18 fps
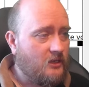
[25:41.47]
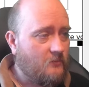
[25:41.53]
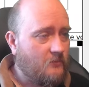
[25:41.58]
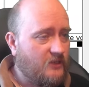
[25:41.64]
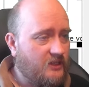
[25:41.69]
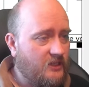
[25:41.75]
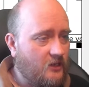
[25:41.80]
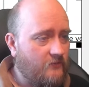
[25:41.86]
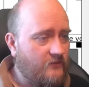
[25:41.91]

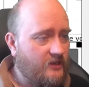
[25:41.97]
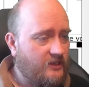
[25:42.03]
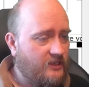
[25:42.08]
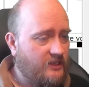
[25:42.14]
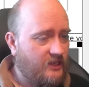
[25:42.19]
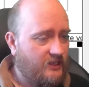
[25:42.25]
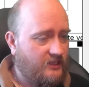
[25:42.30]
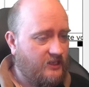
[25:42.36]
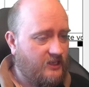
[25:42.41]
But now we are
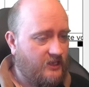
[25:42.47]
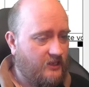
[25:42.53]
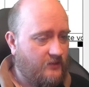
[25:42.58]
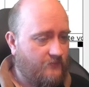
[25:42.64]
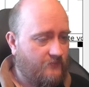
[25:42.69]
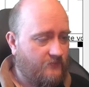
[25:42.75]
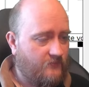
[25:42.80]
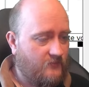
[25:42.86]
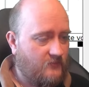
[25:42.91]
getting
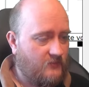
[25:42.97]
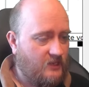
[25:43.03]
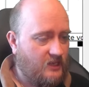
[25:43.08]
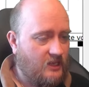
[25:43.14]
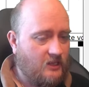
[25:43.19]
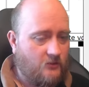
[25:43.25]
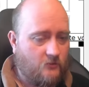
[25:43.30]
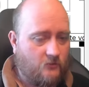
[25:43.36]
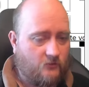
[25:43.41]

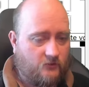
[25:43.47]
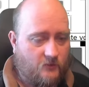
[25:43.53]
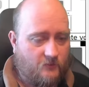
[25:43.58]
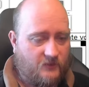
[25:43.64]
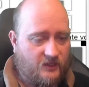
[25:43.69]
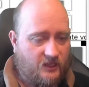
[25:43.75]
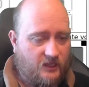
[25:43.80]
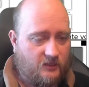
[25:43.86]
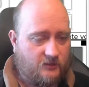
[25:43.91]
into
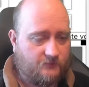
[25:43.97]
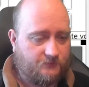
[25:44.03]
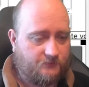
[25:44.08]
something.